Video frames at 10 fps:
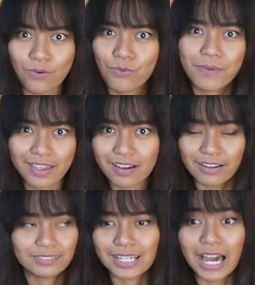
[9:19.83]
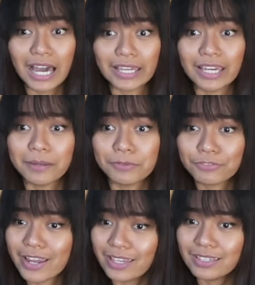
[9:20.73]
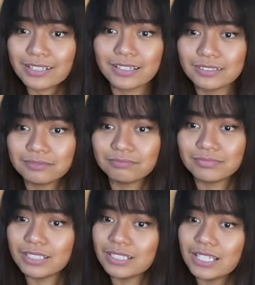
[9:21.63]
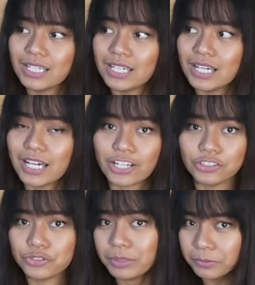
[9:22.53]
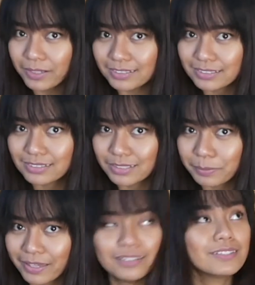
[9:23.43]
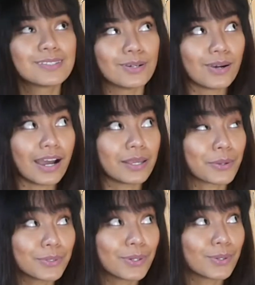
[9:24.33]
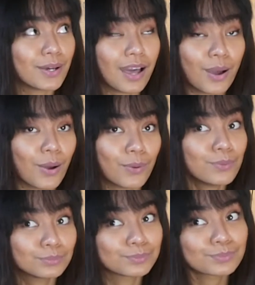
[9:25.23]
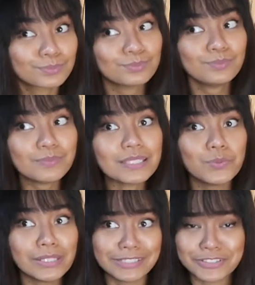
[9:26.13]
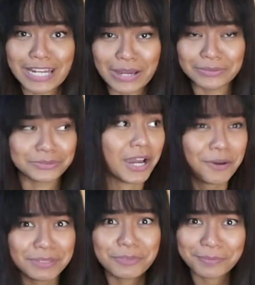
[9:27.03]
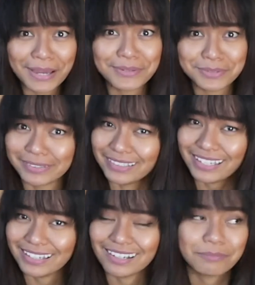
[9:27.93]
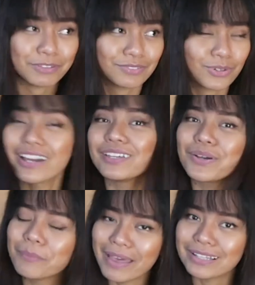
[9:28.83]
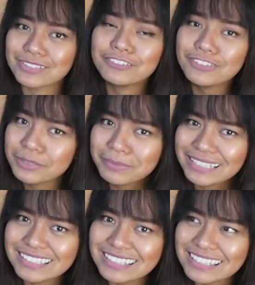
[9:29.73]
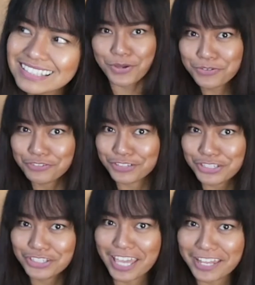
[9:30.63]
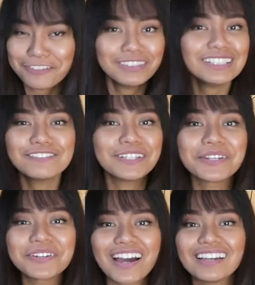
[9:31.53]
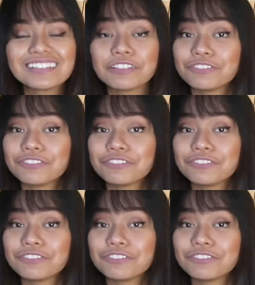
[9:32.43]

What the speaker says: Oh my god. I am afraid I got 3 more months to spend, so I don't know how will I turn out or how many more pounds will I gain before I go back to the Philippines. So you've reached the end of this video, guys.